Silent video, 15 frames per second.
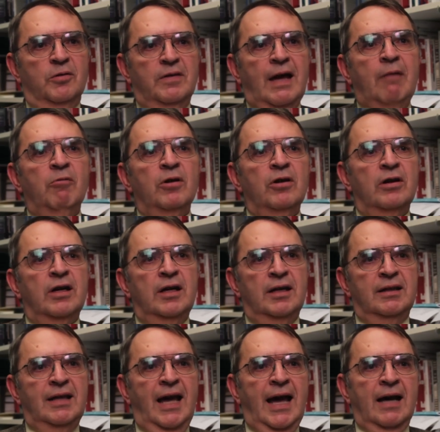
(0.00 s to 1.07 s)
They were looking
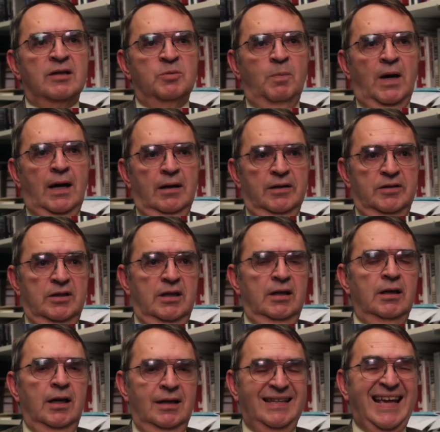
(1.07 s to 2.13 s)
at tax
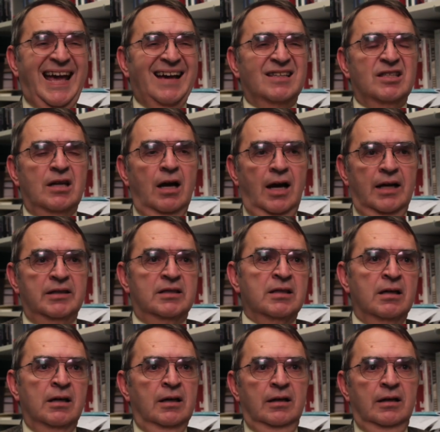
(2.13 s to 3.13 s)
policy and tax cuts